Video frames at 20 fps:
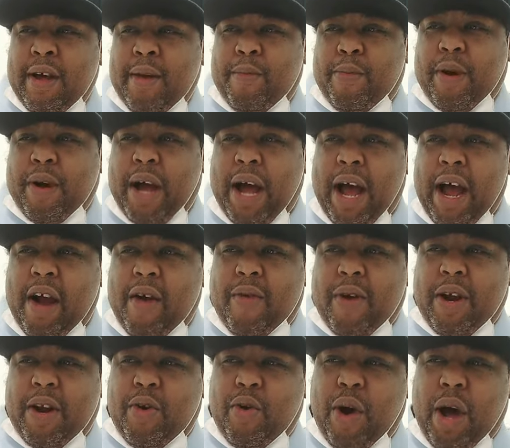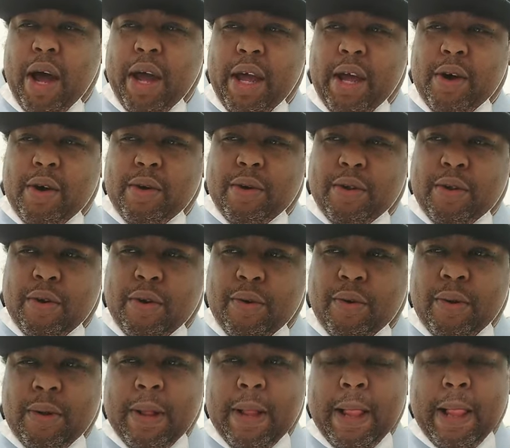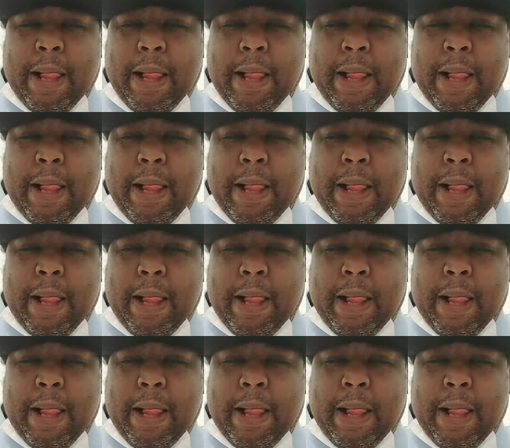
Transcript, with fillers: but I already know how he gonna do.